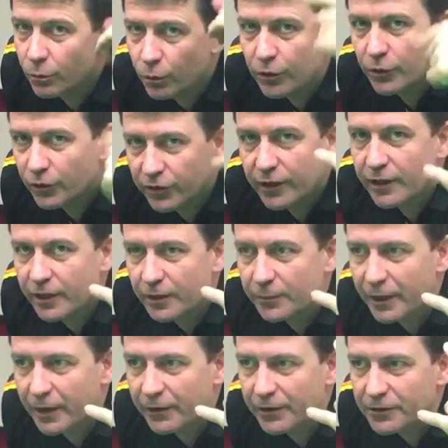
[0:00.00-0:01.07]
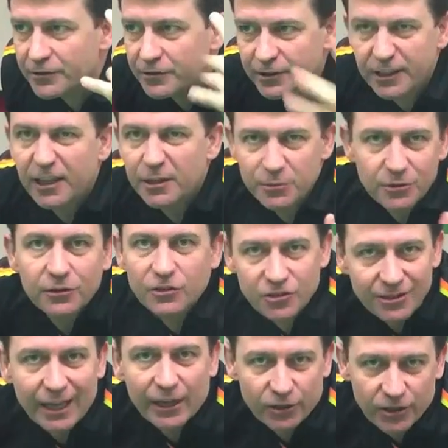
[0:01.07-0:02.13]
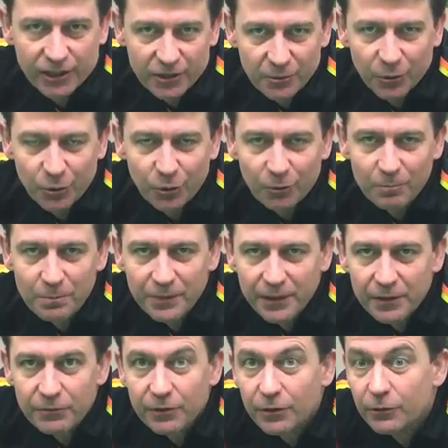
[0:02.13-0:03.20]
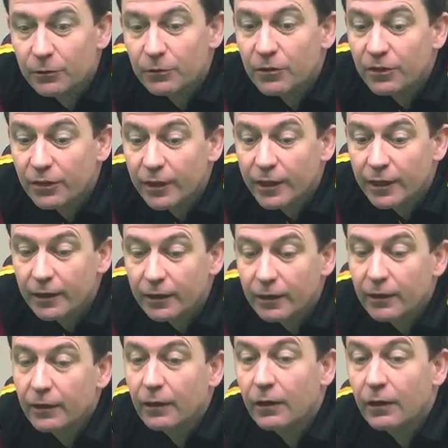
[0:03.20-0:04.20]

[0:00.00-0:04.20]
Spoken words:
what you're thinking about is the yips and snatching the ball. If you think